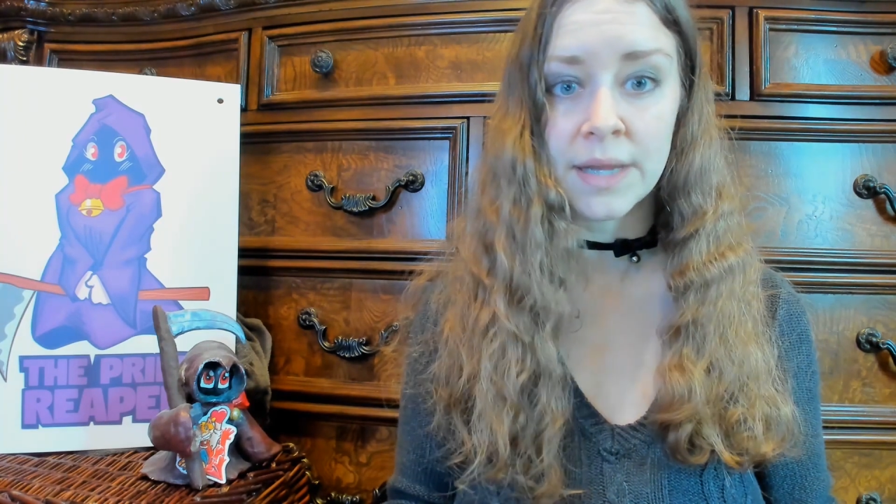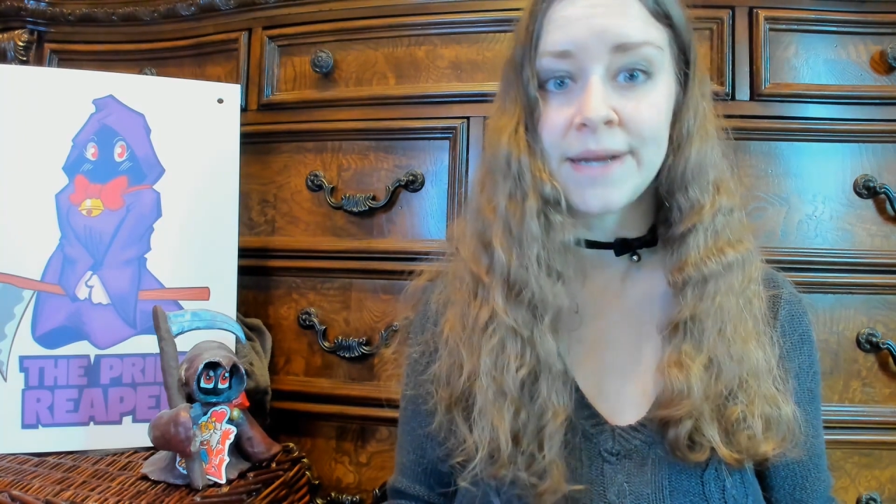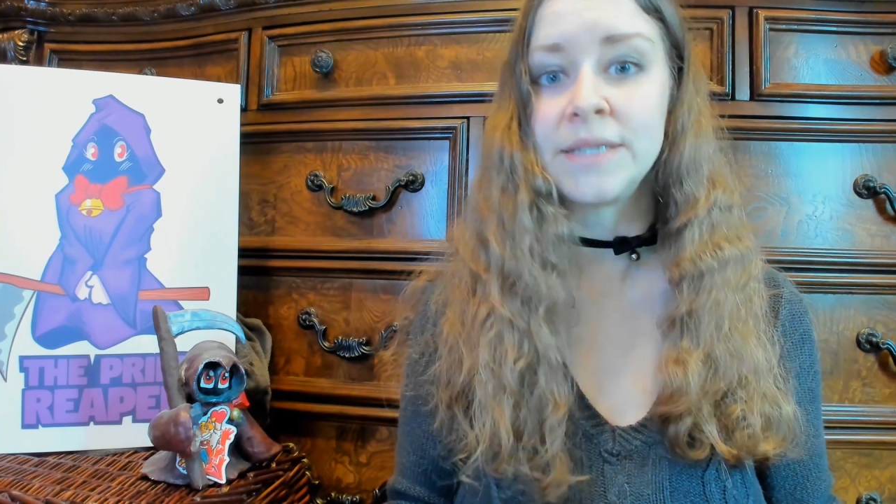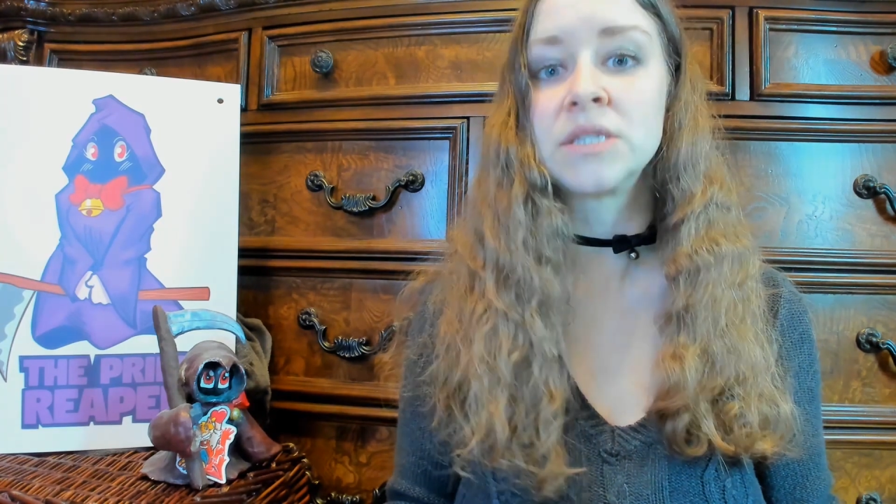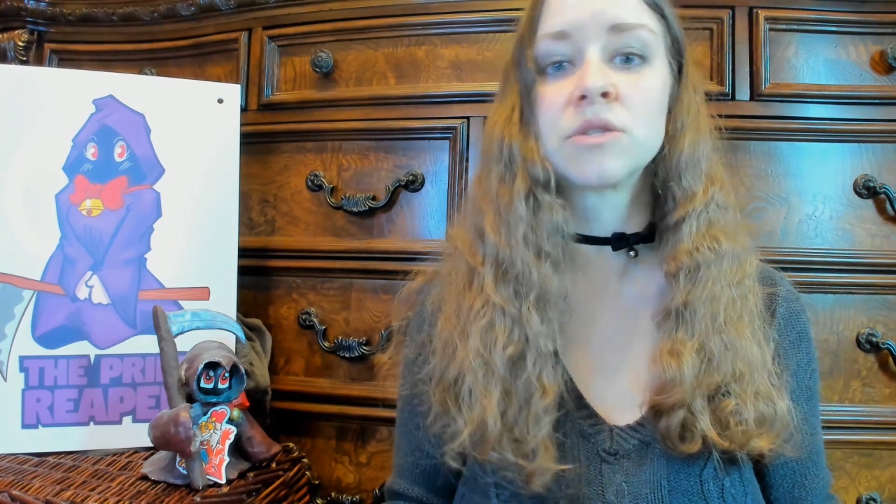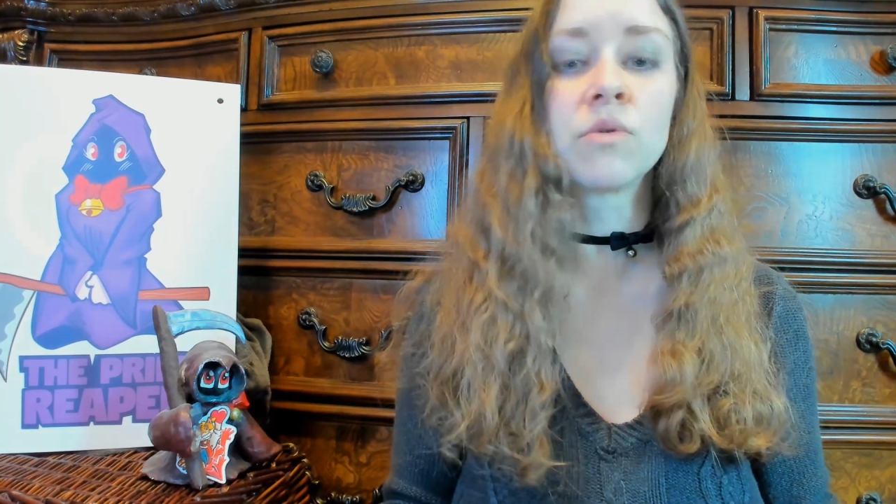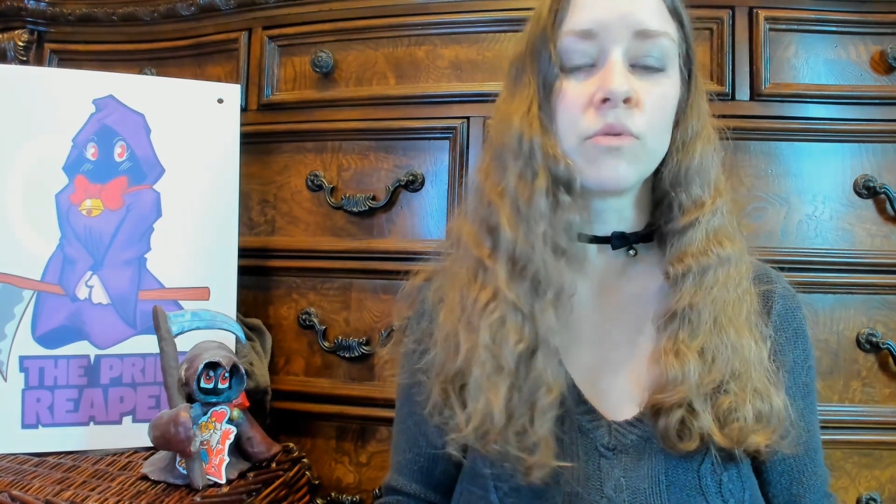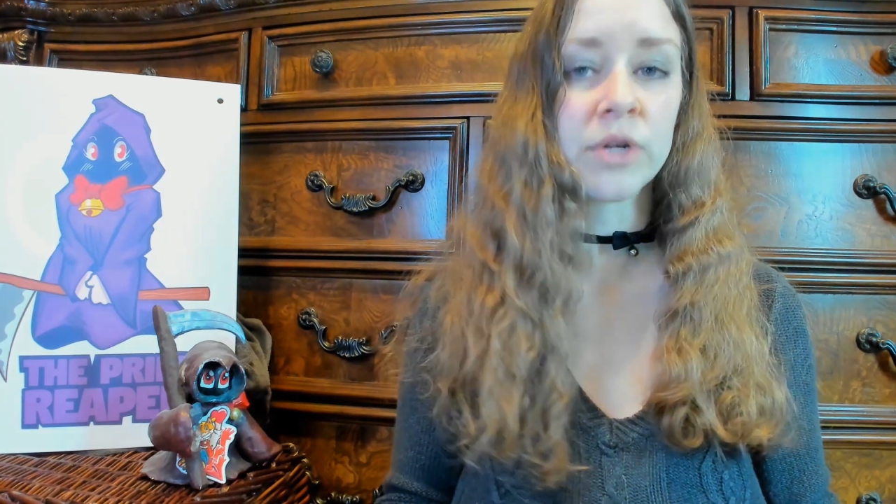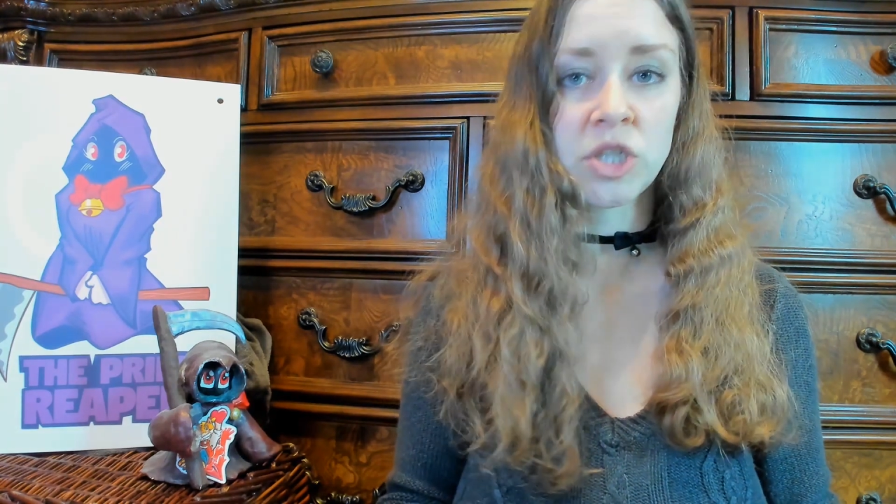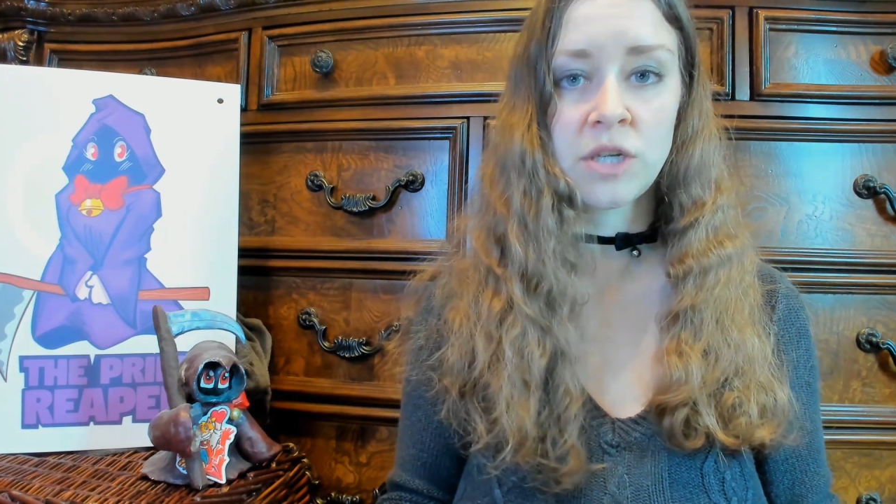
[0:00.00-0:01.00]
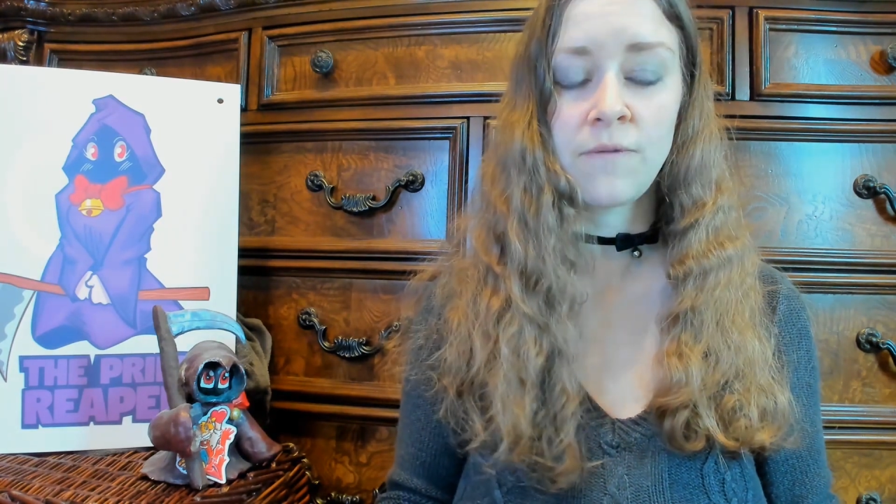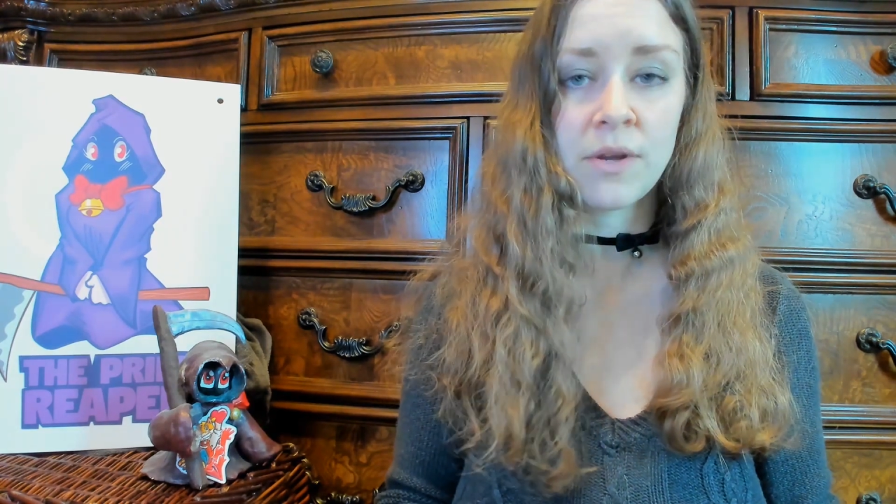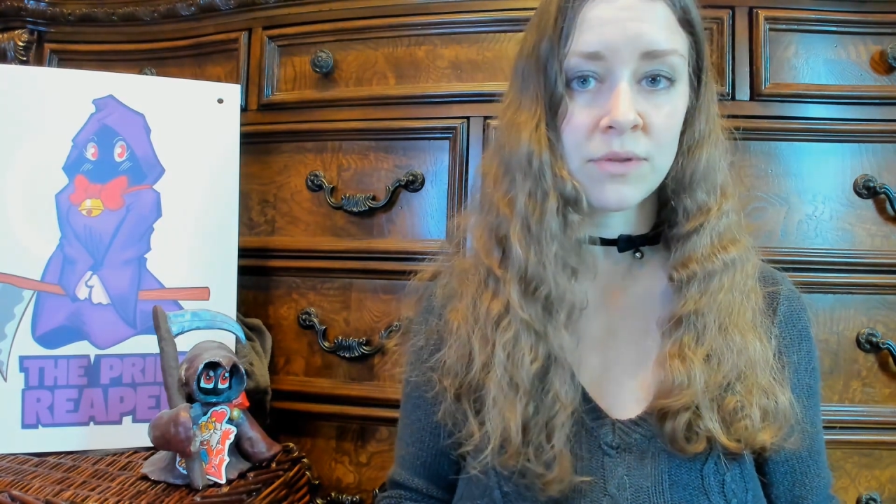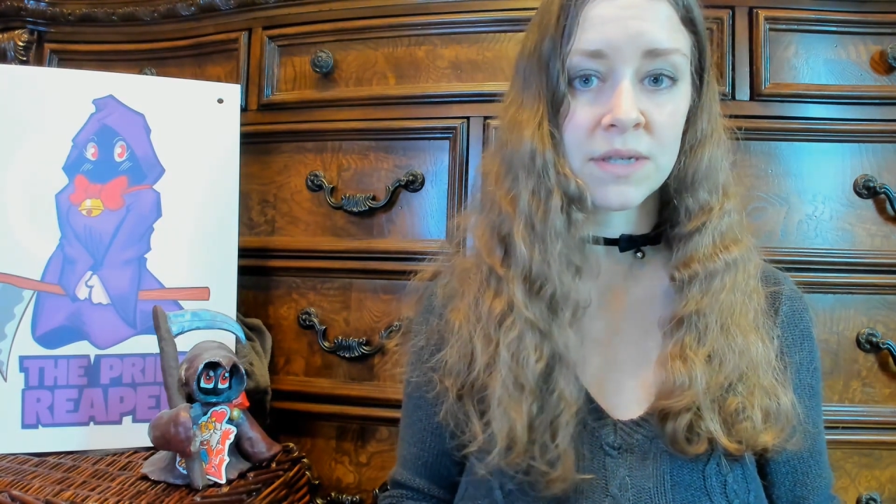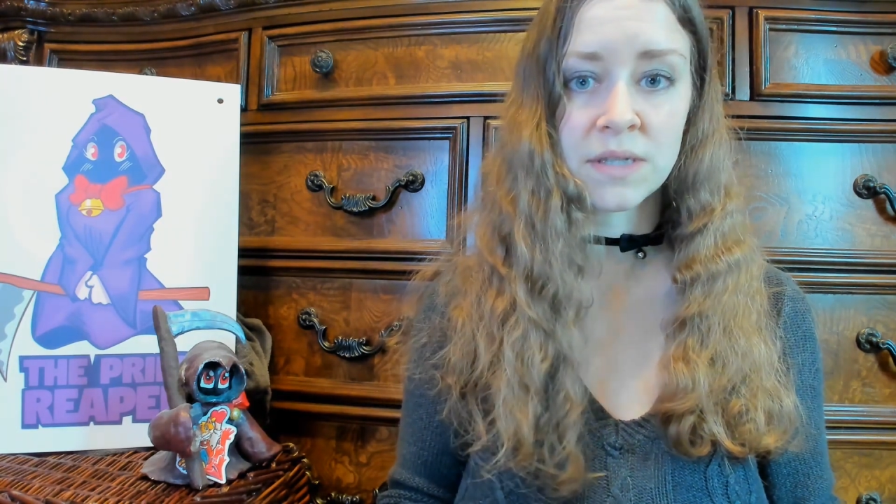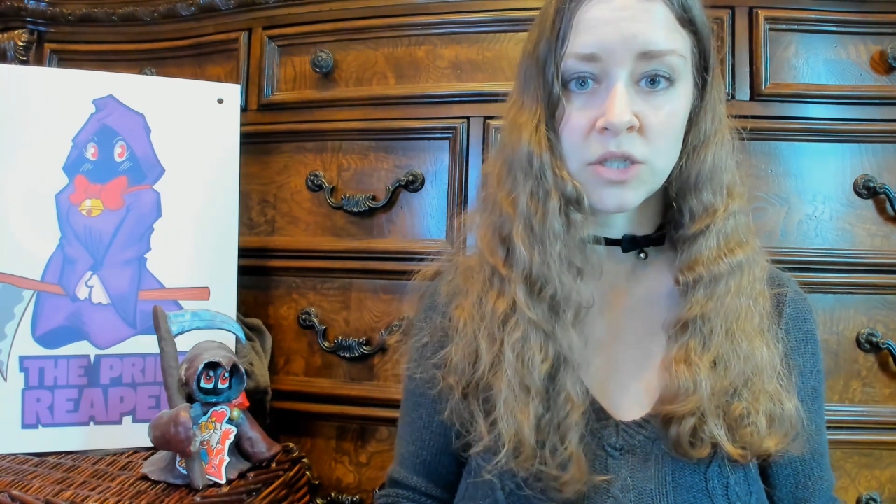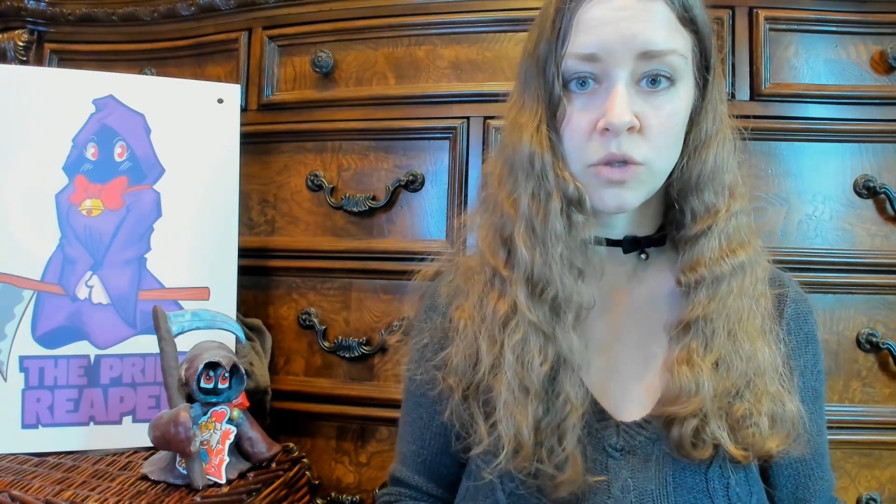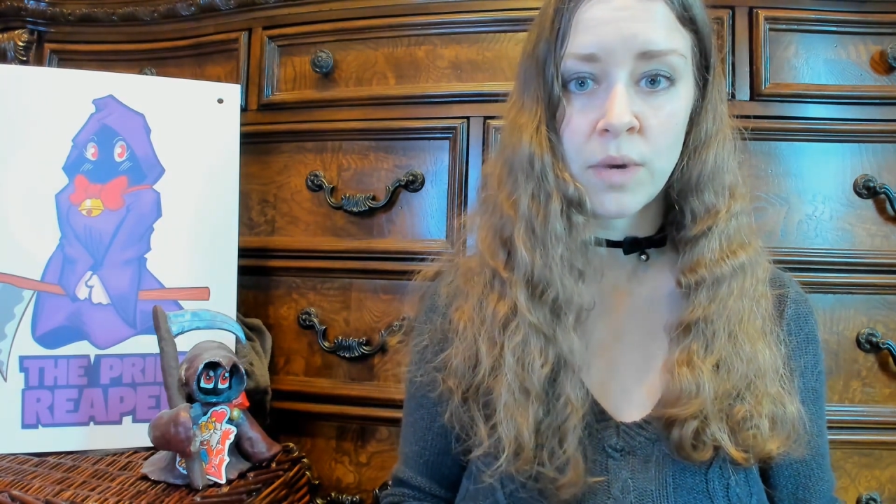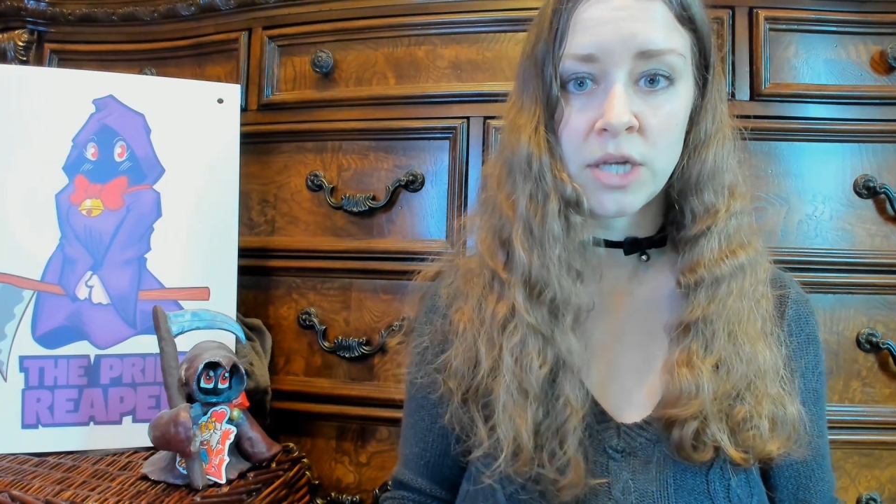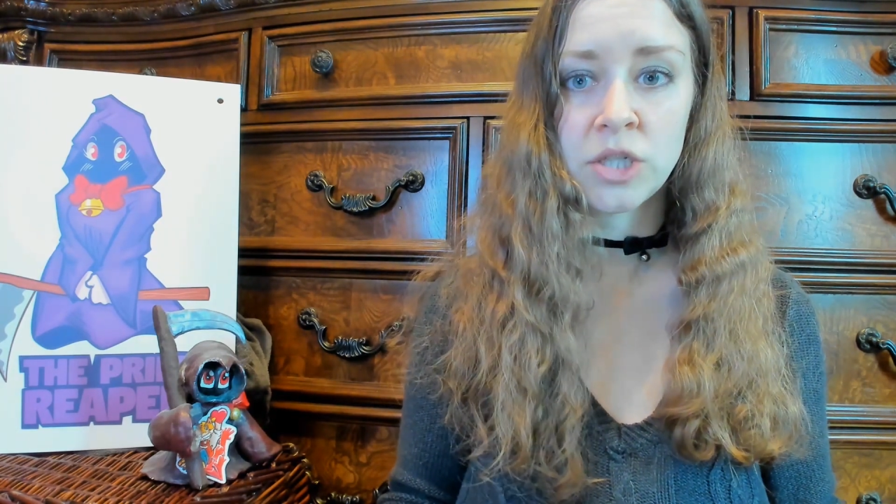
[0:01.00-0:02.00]
lens through which she viewed the
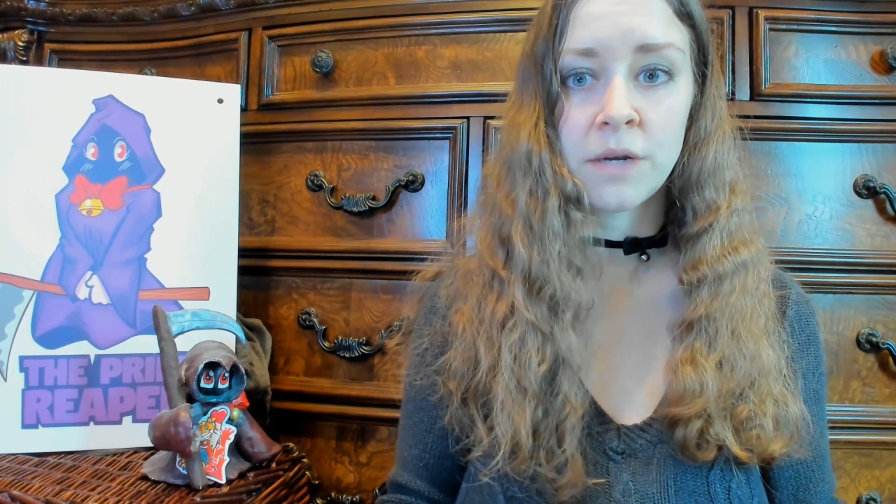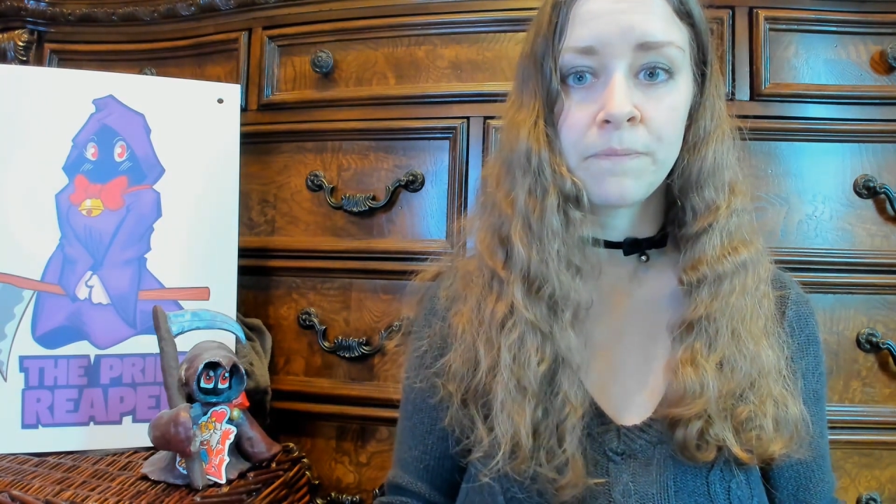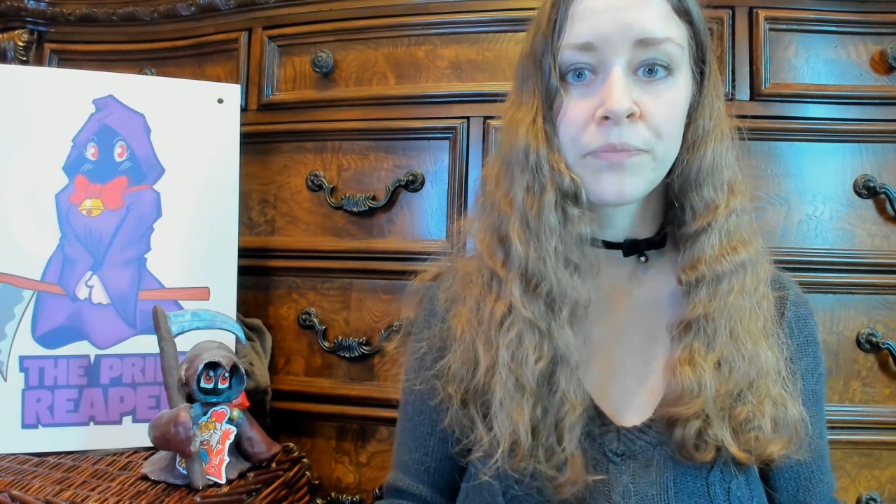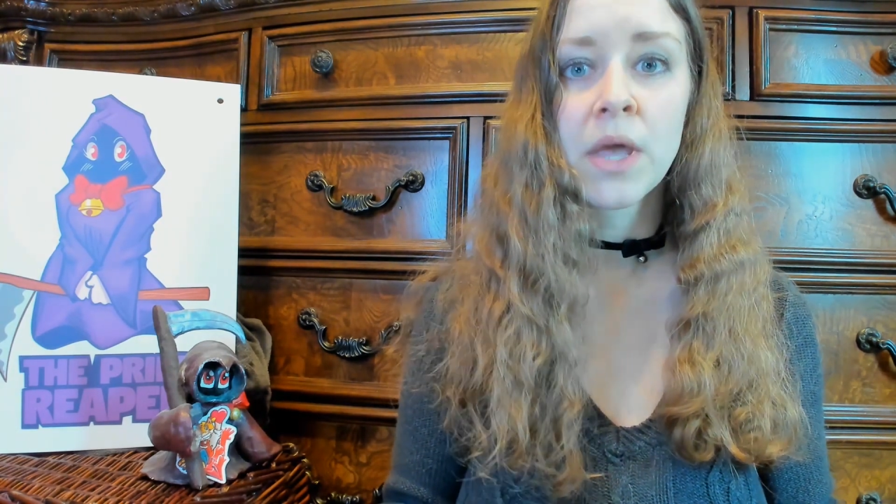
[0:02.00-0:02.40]
situation.